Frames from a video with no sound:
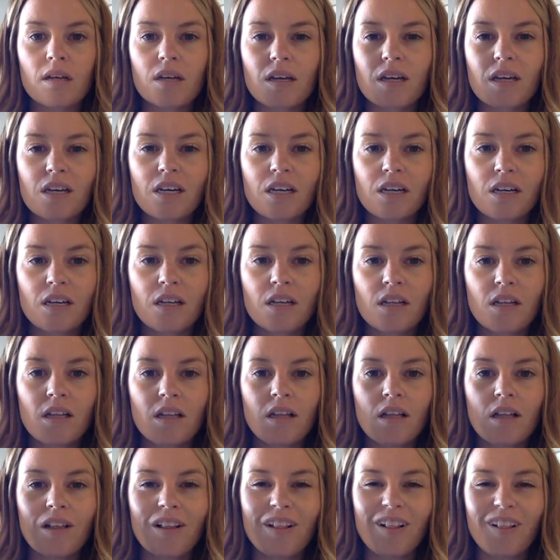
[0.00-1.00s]
K,
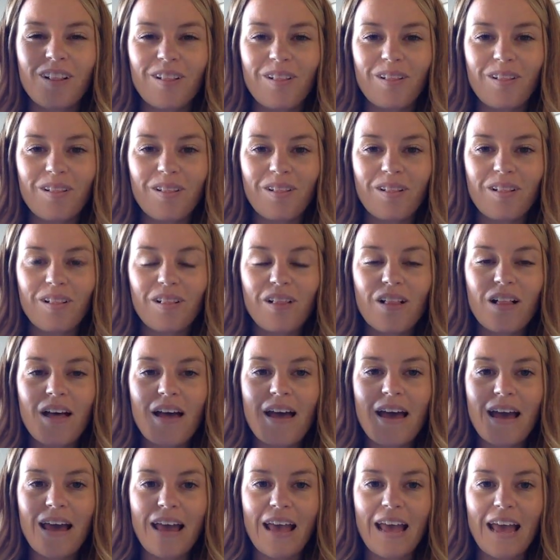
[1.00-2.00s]
o,
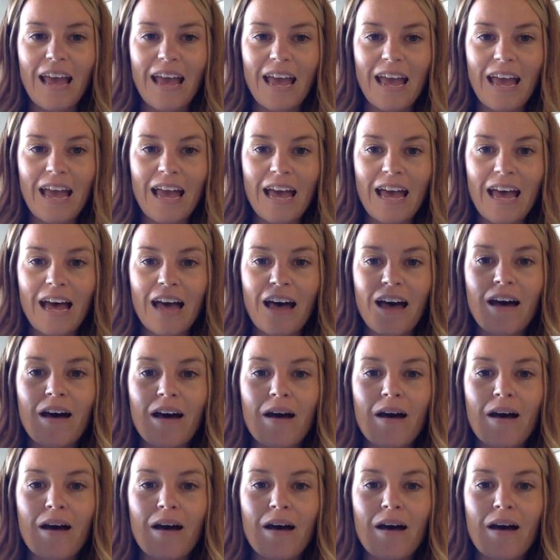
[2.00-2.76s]
a,